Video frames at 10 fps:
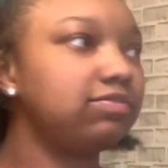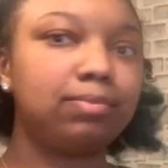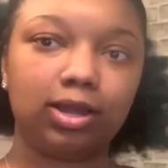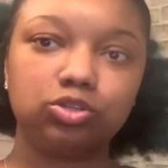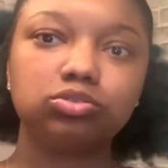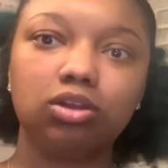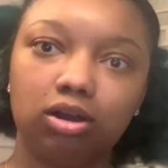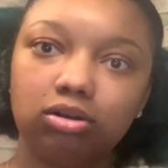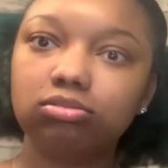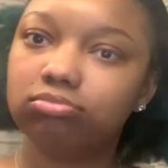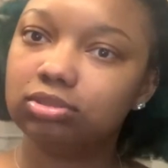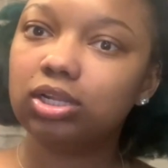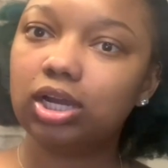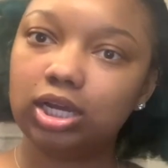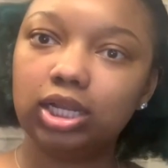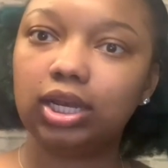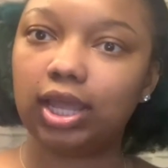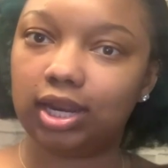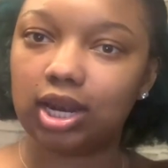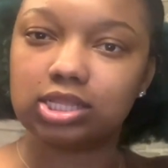about, you know, a good 9
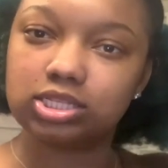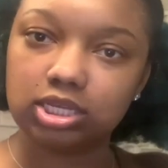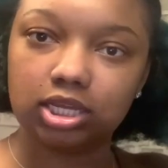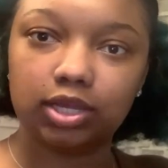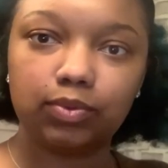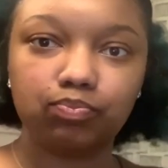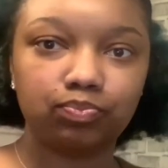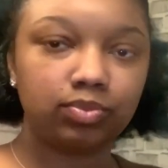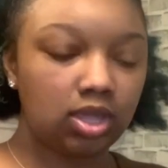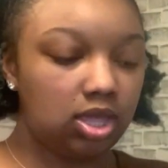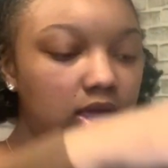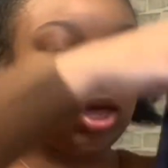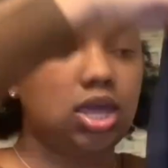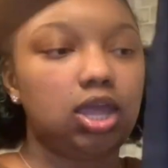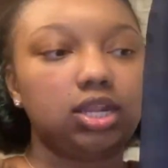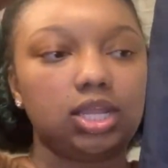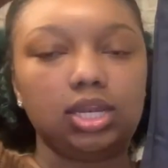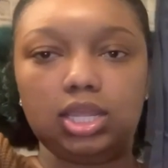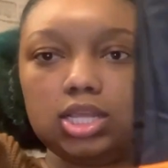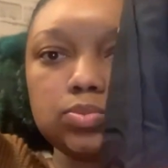out of 10. And then
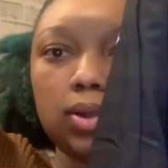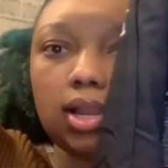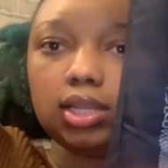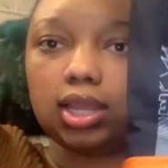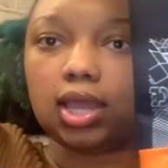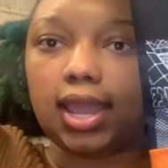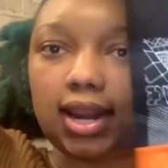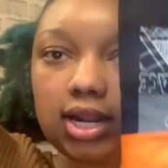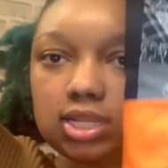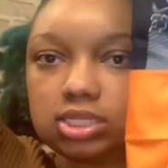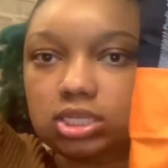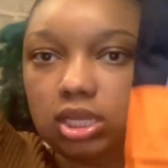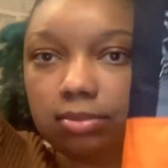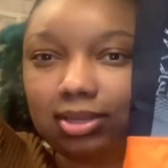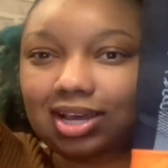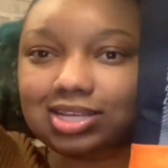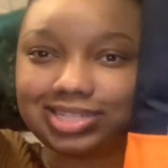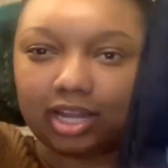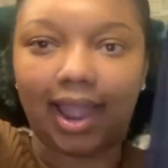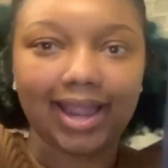these probably an 8 out of 10 because
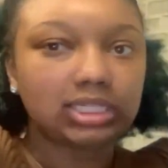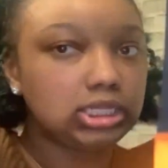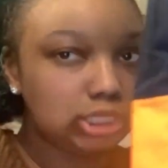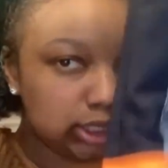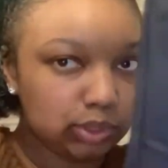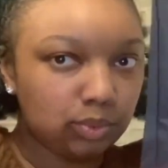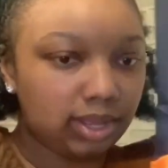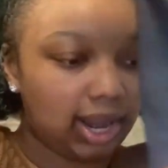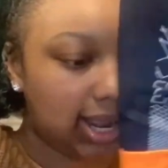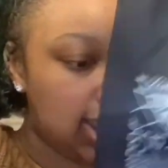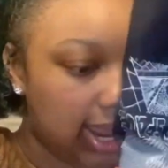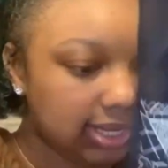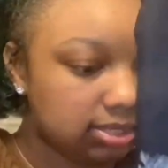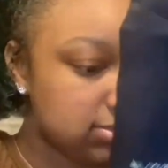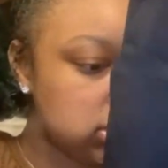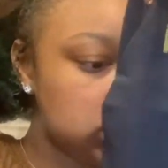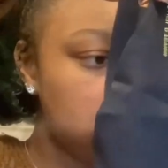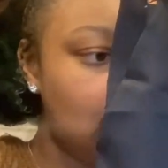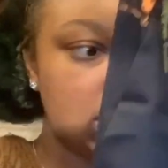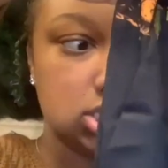they're actually cute. And like, I like the material.
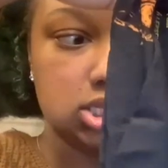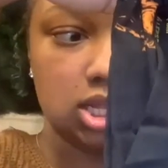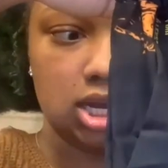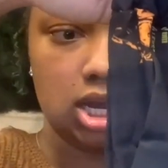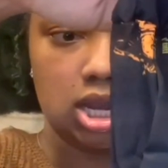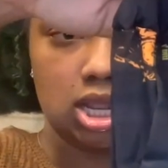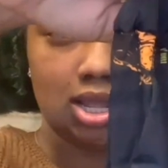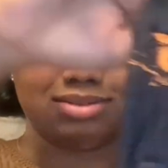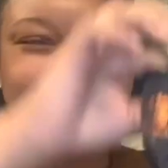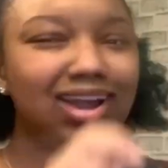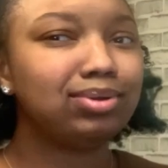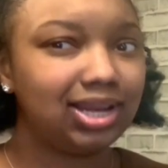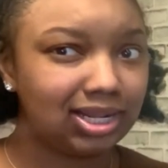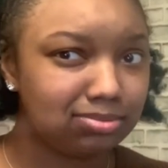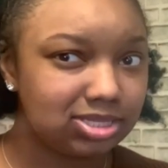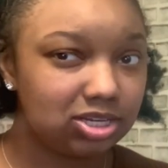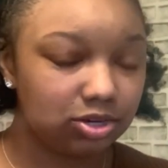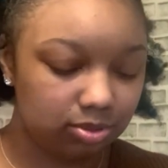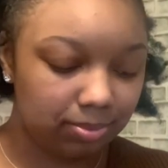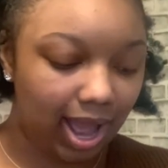I just didn't, not really like the
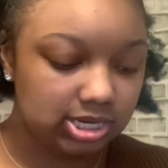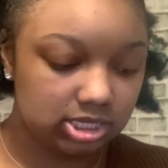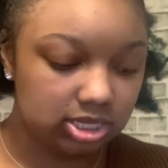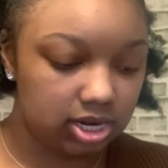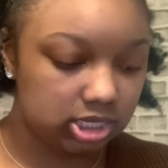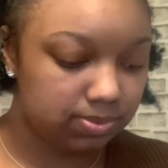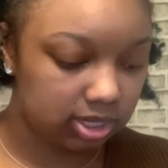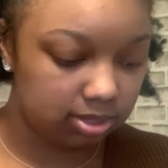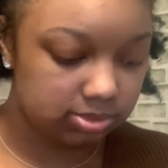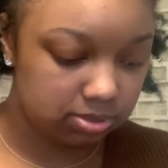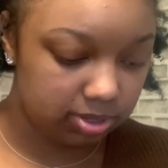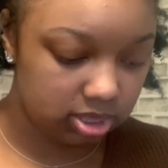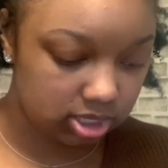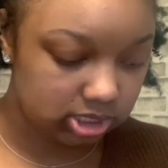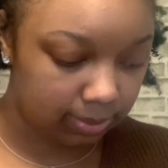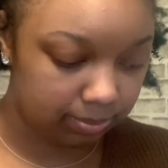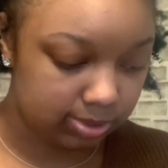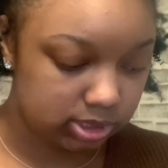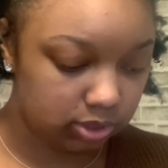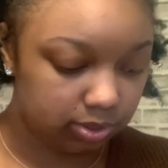material, but I just didn't expect them to be this type of
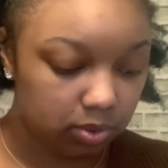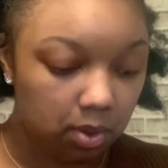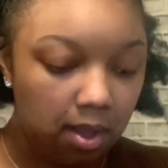material.